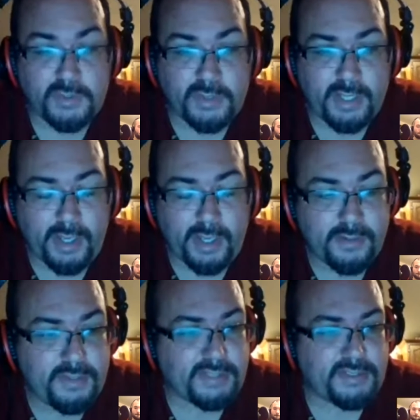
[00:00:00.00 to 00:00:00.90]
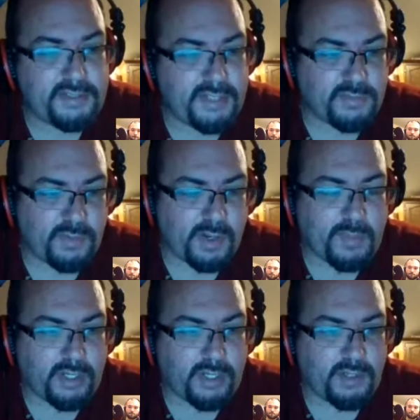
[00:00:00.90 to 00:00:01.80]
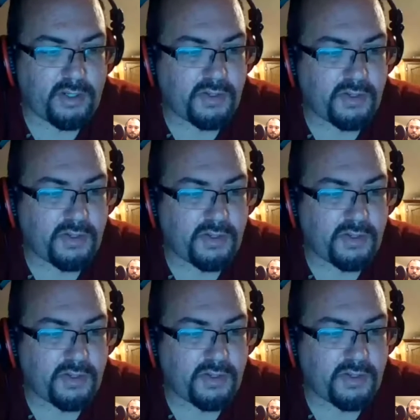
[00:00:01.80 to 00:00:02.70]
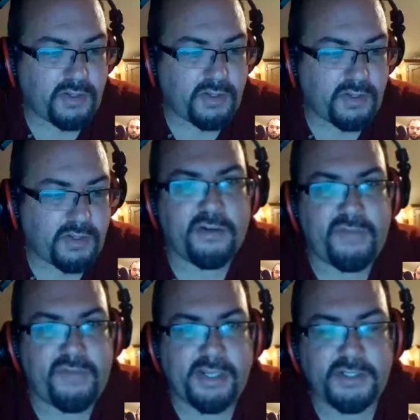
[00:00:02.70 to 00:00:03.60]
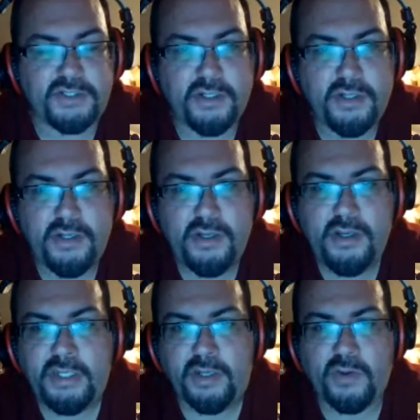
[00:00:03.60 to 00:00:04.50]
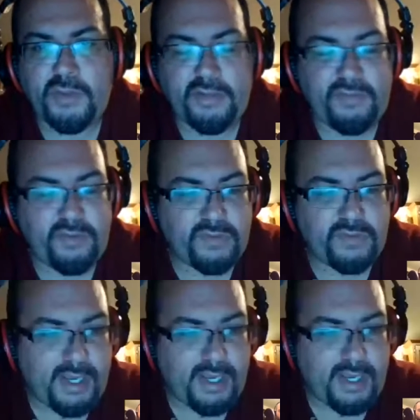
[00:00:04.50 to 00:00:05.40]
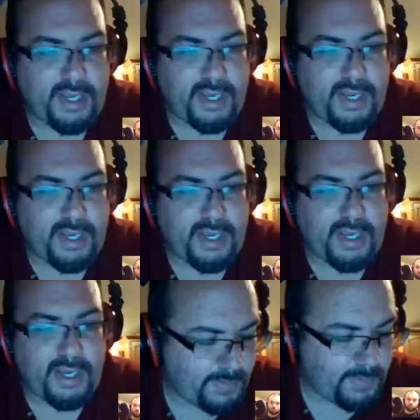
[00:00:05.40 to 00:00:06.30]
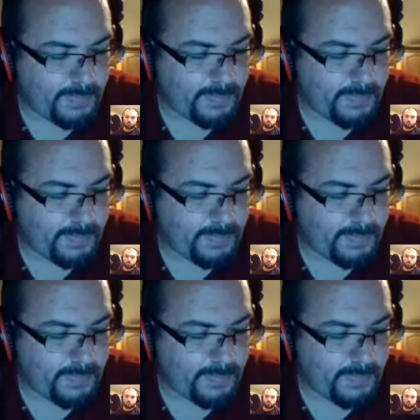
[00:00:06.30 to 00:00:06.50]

yeah. That's what I mean. You use the whole landscape to your advantage. You know that if you've got guys like Devontae